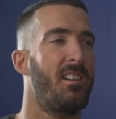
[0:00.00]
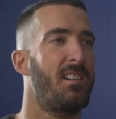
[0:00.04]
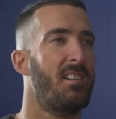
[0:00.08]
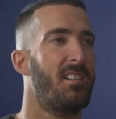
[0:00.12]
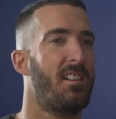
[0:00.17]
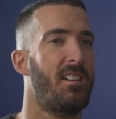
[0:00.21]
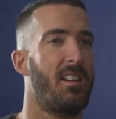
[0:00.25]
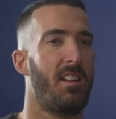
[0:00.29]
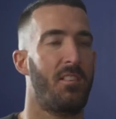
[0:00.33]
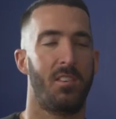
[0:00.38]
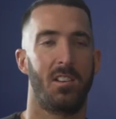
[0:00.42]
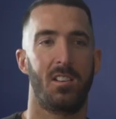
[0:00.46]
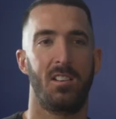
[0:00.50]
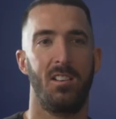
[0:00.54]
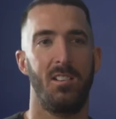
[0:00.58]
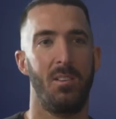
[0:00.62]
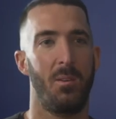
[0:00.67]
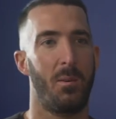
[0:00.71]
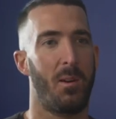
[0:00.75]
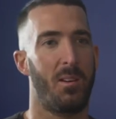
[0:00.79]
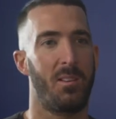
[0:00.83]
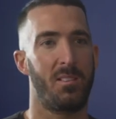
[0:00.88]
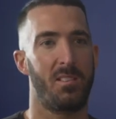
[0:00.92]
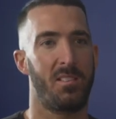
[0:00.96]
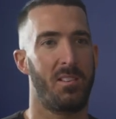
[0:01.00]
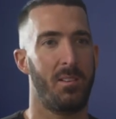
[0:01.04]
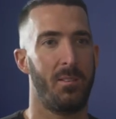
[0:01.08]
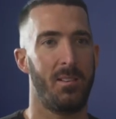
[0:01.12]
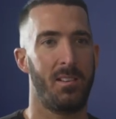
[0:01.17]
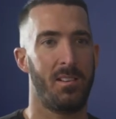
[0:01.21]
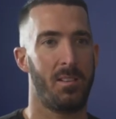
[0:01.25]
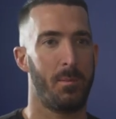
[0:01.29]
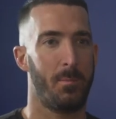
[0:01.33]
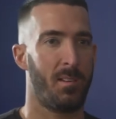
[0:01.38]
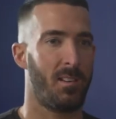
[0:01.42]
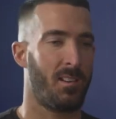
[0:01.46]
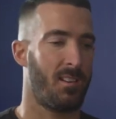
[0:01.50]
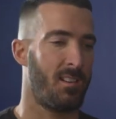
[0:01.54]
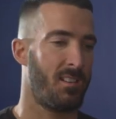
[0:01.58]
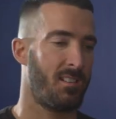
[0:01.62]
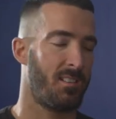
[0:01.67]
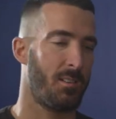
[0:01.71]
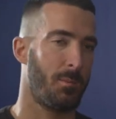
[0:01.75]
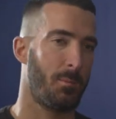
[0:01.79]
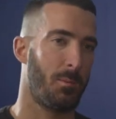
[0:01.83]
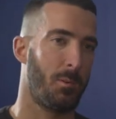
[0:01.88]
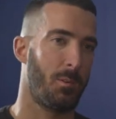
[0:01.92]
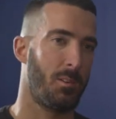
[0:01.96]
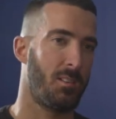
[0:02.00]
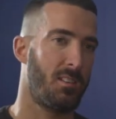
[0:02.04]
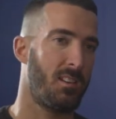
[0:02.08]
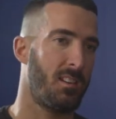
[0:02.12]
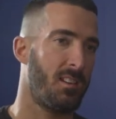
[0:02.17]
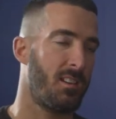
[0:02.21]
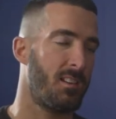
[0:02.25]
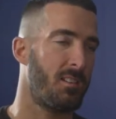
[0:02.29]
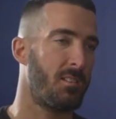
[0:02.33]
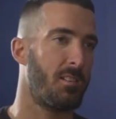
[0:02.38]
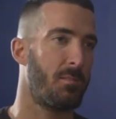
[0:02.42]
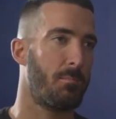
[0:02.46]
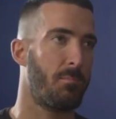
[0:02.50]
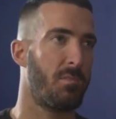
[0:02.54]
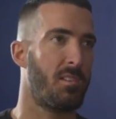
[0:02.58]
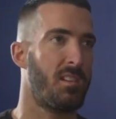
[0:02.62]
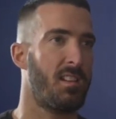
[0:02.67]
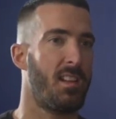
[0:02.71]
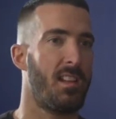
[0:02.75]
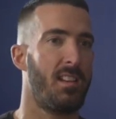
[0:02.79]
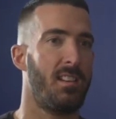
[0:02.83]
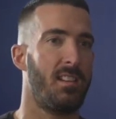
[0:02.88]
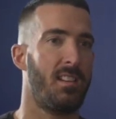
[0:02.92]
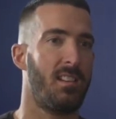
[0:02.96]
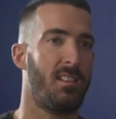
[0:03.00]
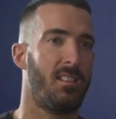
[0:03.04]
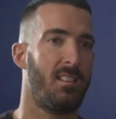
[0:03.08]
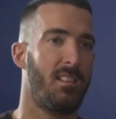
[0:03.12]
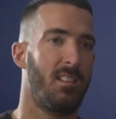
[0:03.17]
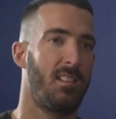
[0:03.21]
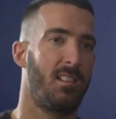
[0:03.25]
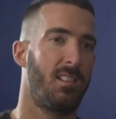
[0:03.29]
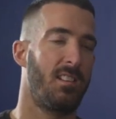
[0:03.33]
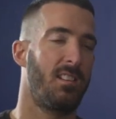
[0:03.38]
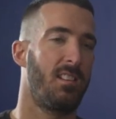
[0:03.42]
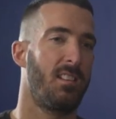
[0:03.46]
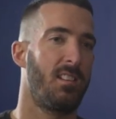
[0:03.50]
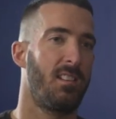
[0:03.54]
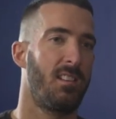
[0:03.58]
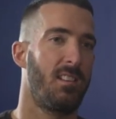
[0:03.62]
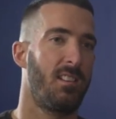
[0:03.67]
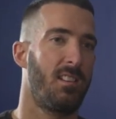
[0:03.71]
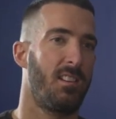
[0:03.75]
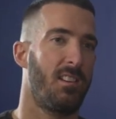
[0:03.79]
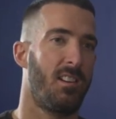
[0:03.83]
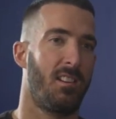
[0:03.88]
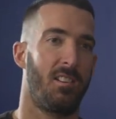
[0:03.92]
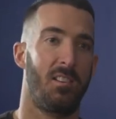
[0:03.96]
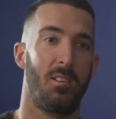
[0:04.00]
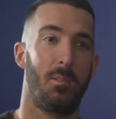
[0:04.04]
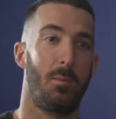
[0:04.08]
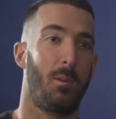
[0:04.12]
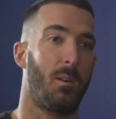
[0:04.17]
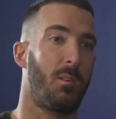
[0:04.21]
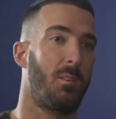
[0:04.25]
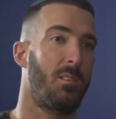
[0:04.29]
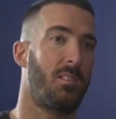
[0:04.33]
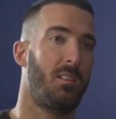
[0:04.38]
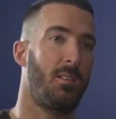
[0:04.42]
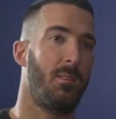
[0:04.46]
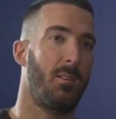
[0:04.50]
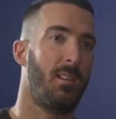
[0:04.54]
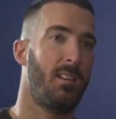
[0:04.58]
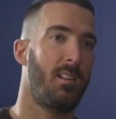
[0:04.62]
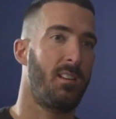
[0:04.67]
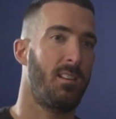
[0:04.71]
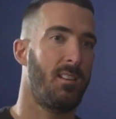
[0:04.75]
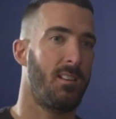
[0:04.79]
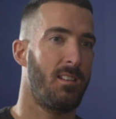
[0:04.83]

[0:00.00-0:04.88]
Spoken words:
Didn't have a clue what I was doing, to be honest. I walked in and just pretended I knew what I was doing.